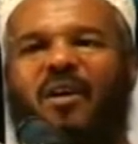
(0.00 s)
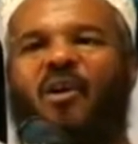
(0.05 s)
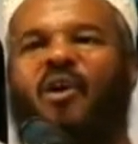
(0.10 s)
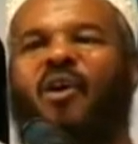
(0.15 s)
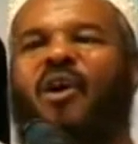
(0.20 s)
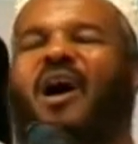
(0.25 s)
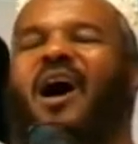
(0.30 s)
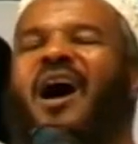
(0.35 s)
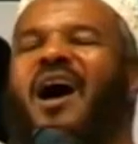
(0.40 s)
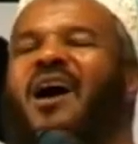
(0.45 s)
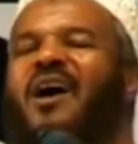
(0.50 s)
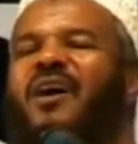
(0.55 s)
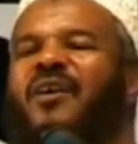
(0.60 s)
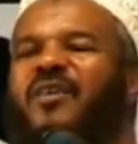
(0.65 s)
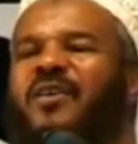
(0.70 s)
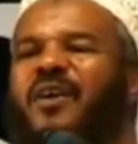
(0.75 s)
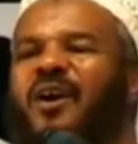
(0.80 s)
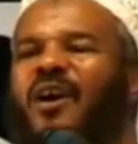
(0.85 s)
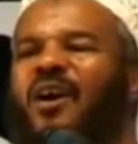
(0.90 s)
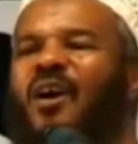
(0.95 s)
or are
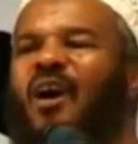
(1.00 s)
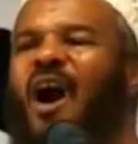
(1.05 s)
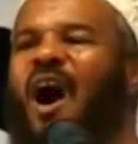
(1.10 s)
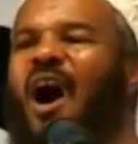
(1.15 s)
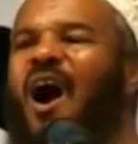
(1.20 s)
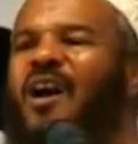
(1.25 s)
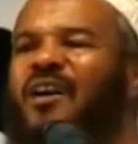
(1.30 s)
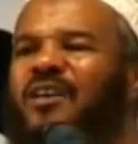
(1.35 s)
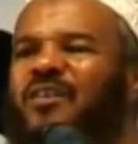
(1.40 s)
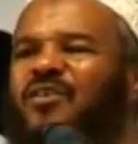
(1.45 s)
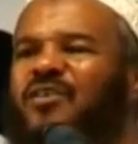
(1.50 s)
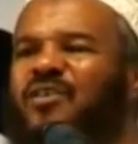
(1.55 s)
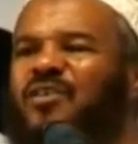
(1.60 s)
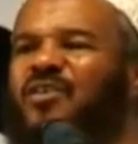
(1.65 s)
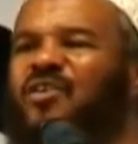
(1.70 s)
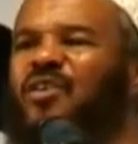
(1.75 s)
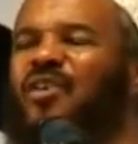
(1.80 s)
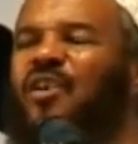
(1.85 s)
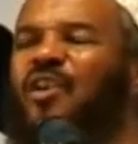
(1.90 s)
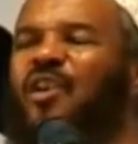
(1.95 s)
their
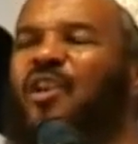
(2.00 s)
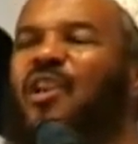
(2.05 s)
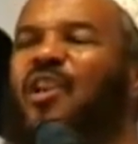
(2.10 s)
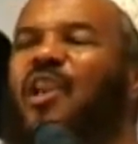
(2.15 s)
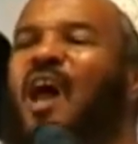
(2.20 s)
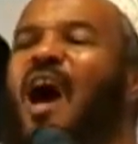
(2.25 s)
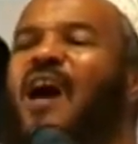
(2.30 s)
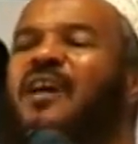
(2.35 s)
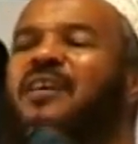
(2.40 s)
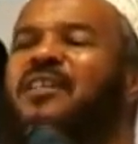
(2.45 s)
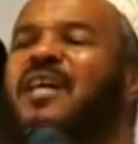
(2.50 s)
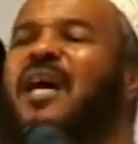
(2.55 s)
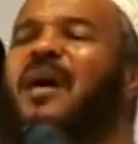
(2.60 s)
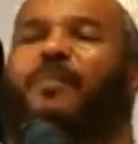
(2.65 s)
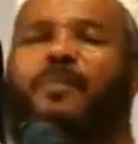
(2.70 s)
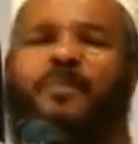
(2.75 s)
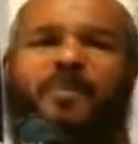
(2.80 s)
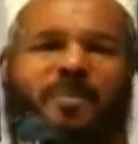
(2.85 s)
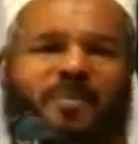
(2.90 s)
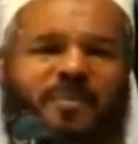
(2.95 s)
hearts locked
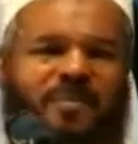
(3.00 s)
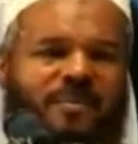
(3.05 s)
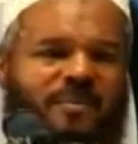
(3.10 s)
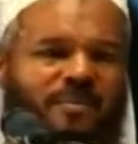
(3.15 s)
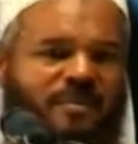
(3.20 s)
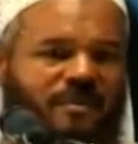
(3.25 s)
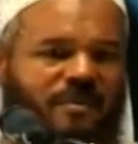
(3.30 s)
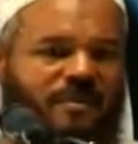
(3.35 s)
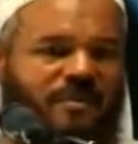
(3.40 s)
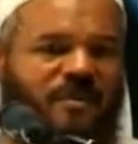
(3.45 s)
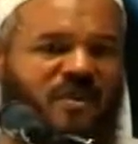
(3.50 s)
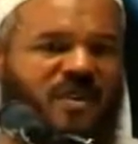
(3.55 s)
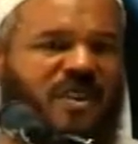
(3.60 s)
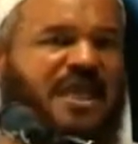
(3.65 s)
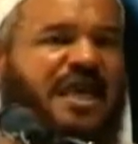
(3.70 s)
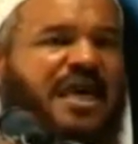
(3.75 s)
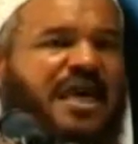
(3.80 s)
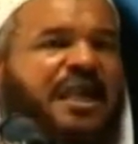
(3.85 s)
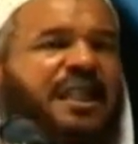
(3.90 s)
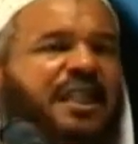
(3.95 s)
up,
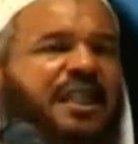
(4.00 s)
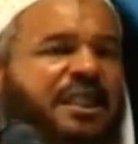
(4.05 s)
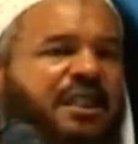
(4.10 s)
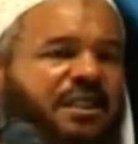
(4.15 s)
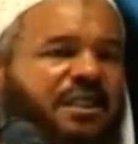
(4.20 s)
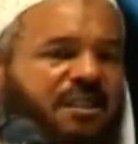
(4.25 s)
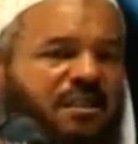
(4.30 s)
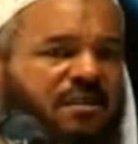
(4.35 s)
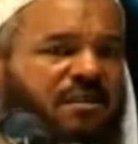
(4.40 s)
sealed?